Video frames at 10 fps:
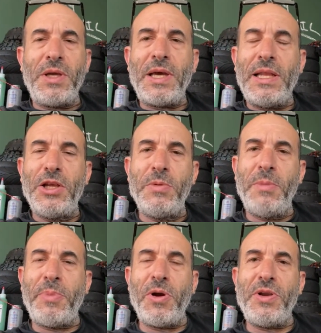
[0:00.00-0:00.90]
a little
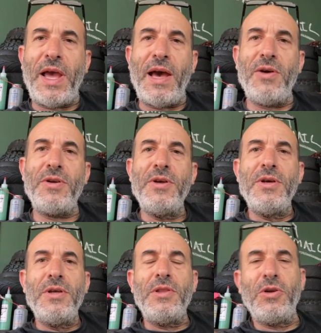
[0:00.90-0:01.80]
bit burnt out,
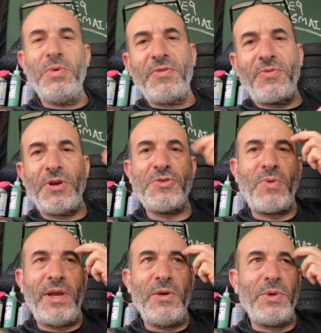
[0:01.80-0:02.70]
a little bit
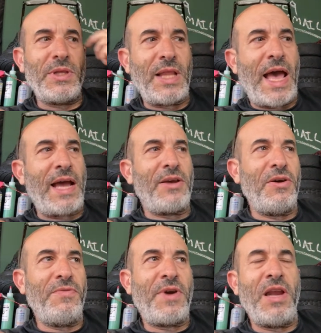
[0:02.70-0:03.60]
frustrated with the lack
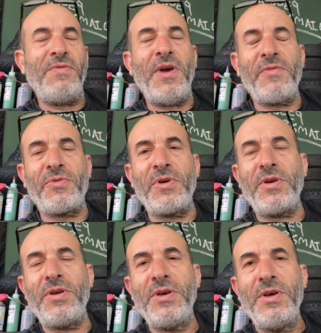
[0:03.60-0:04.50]
of kind of
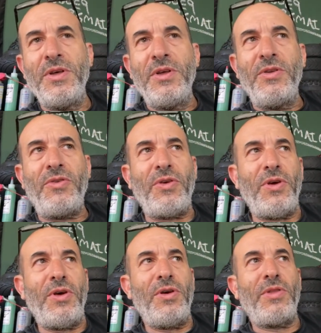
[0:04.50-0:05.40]
effort
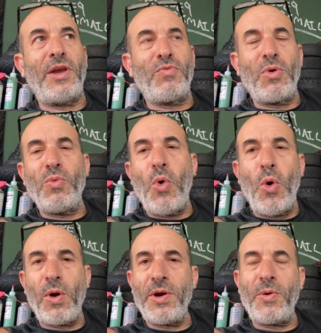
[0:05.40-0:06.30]
to, like,
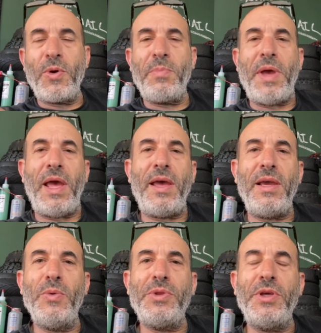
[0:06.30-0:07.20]
reward or pay
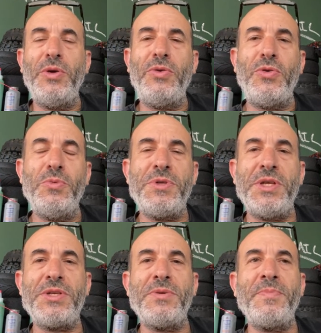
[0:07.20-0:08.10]
with the YouTube
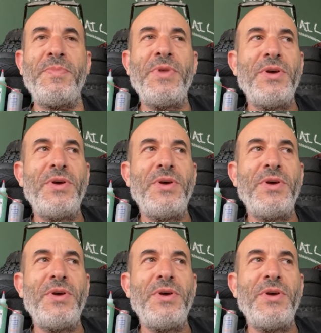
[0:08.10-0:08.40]
system.